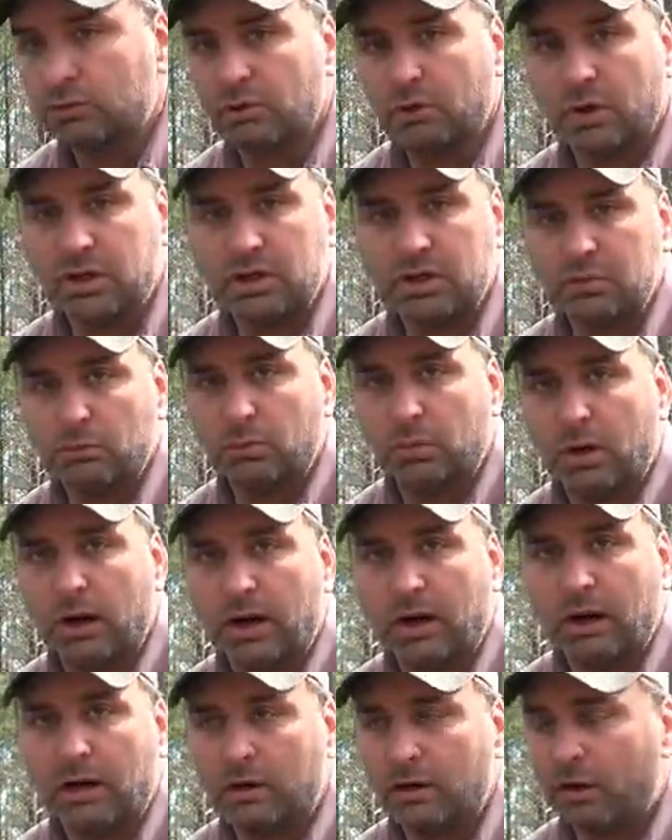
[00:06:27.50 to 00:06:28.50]

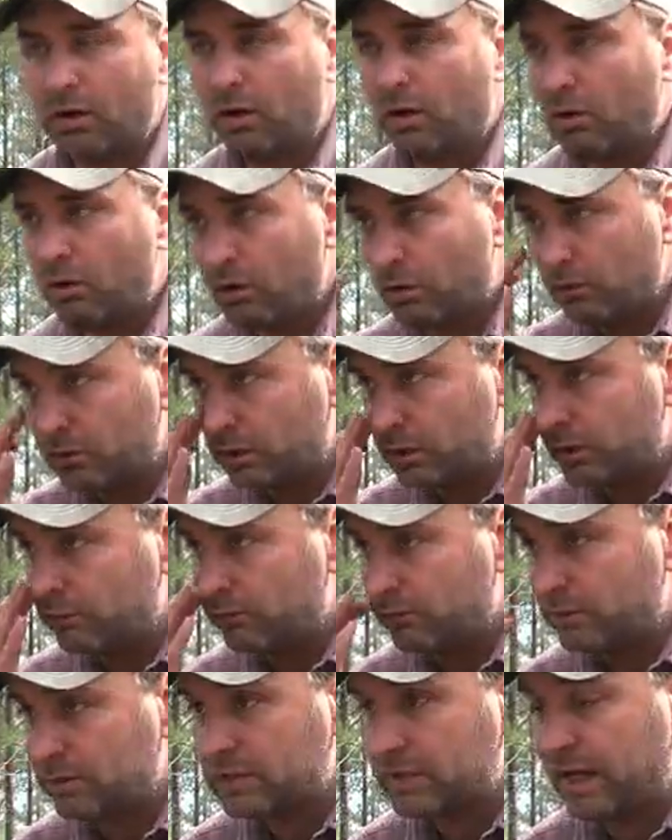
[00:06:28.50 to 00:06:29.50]
greenbrier, all
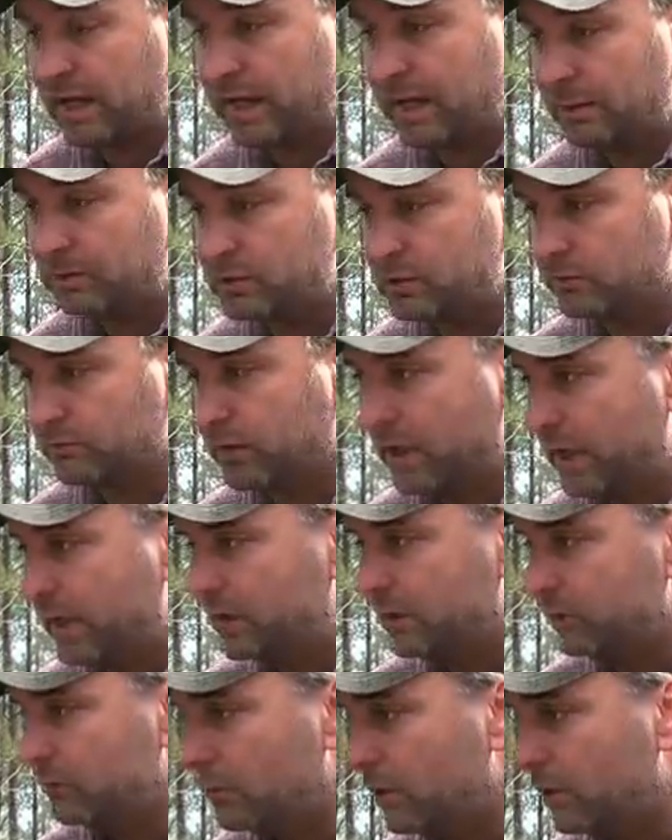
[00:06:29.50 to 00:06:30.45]
different types of native